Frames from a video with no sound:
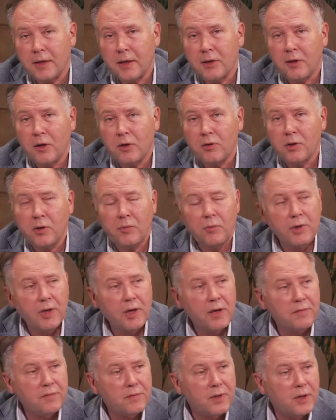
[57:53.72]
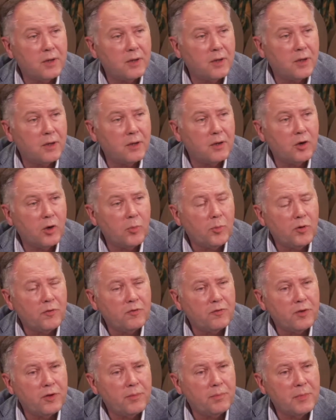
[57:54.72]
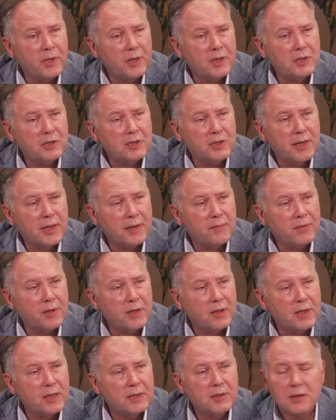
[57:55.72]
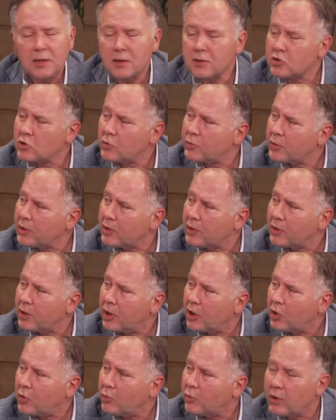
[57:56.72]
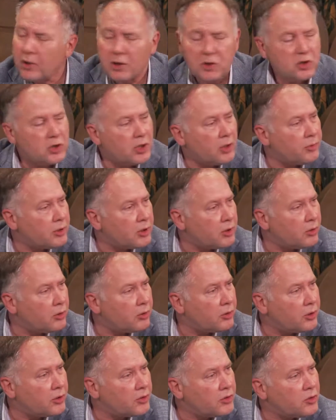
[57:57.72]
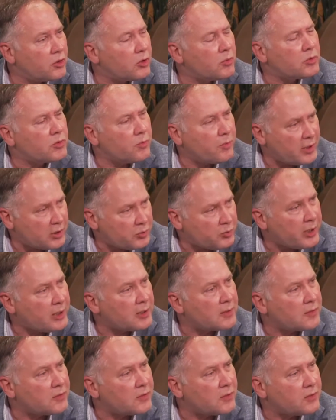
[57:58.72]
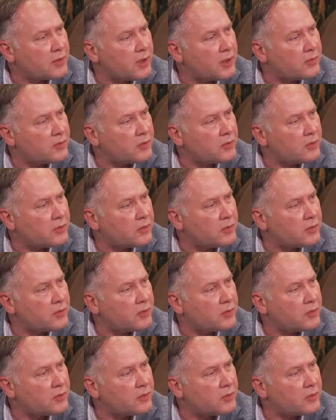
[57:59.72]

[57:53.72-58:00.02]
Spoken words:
And now that we have a couple of minutes left, is there something we can share with the audience in terms of best practices?